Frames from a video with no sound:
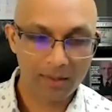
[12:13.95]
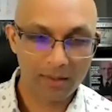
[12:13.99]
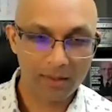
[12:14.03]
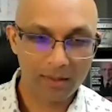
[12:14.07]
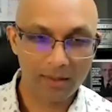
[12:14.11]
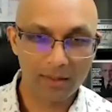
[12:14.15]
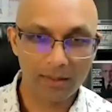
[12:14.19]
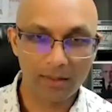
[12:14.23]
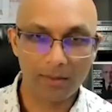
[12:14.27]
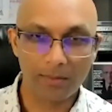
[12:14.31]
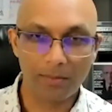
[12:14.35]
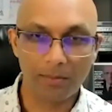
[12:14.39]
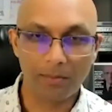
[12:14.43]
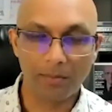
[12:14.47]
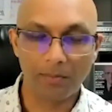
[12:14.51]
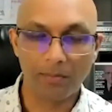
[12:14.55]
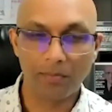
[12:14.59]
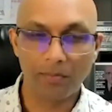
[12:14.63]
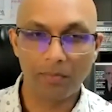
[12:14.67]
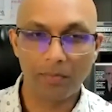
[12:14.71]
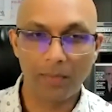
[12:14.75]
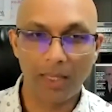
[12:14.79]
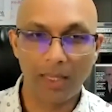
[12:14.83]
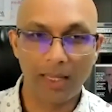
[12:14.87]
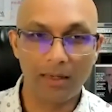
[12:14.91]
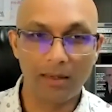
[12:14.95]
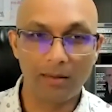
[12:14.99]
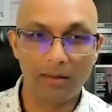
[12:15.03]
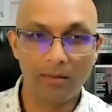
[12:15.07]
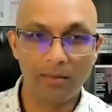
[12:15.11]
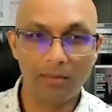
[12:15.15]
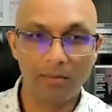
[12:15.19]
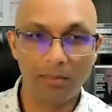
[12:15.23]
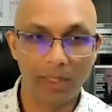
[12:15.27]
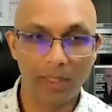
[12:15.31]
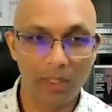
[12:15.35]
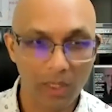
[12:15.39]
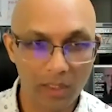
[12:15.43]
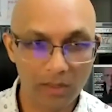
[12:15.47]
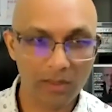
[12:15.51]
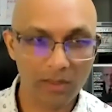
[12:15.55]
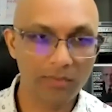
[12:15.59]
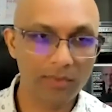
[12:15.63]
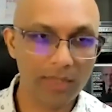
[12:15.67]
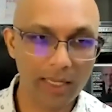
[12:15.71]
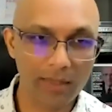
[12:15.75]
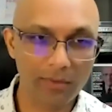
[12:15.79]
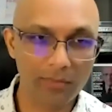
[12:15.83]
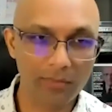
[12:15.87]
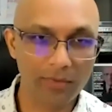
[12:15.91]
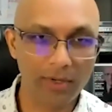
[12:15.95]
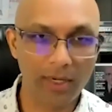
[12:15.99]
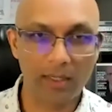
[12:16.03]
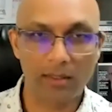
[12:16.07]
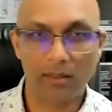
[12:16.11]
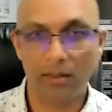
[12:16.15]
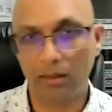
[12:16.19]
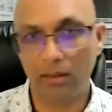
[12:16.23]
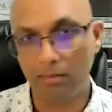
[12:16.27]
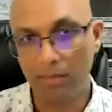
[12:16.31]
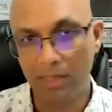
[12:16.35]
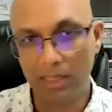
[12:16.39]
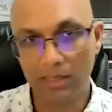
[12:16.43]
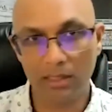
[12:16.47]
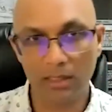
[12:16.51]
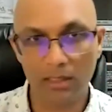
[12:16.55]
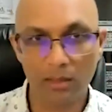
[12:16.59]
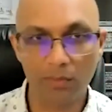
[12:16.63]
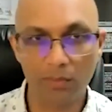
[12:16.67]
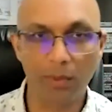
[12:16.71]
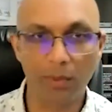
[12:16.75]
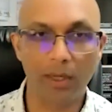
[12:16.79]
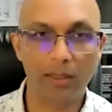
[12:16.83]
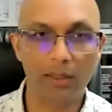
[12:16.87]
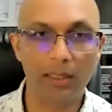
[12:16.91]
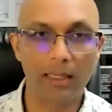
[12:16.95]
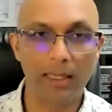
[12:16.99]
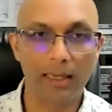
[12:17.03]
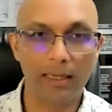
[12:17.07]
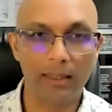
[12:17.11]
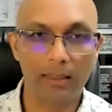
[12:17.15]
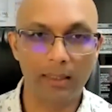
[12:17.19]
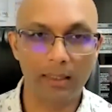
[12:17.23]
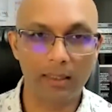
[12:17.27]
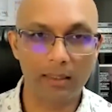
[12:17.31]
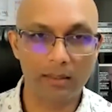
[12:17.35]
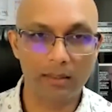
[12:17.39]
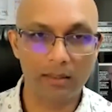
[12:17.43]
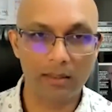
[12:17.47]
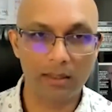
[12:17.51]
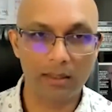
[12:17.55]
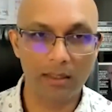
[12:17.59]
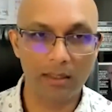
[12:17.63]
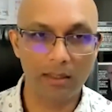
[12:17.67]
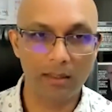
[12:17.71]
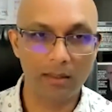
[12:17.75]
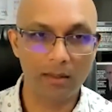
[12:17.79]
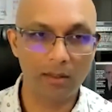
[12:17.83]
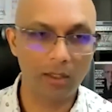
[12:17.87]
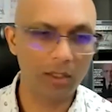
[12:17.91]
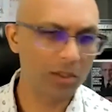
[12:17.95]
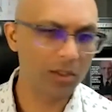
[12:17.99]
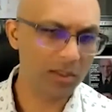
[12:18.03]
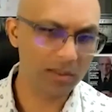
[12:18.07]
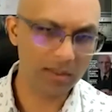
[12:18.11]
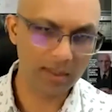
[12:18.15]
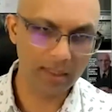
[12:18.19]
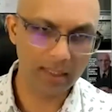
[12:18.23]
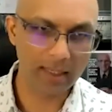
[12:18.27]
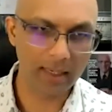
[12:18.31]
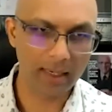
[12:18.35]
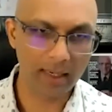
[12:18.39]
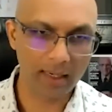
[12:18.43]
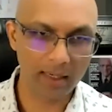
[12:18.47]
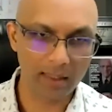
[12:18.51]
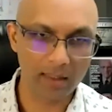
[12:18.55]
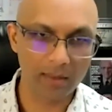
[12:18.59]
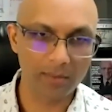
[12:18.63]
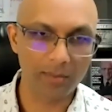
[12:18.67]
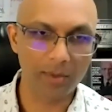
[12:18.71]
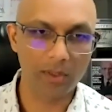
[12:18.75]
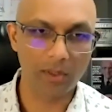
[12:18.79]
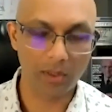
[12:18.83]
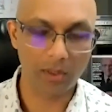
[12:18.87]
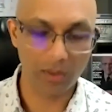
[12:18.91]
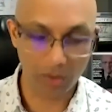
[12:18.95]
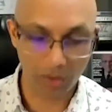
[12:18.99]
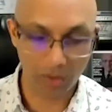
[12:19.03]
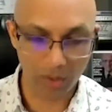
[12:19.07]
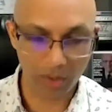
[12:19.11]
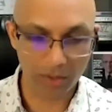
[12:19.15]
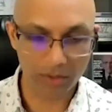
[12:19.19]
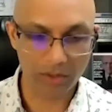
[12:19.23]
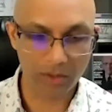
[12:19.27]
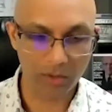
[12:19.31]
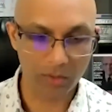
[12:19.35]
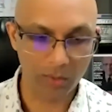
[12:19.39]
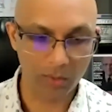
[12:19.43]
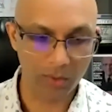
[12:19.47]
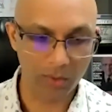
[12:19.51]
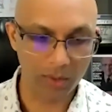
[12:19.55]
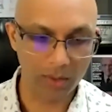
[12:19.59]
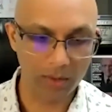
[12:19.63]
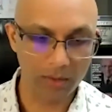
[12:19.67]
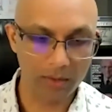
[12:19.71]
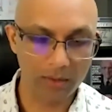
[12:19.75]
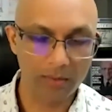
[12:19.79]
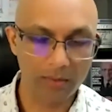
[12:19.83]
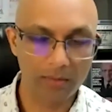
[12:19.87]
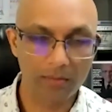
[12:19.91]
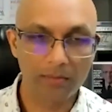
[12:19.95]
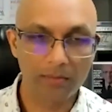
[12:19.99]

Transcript: And because of that fact, the business spotlight is seen not just in Guyana, but across the world.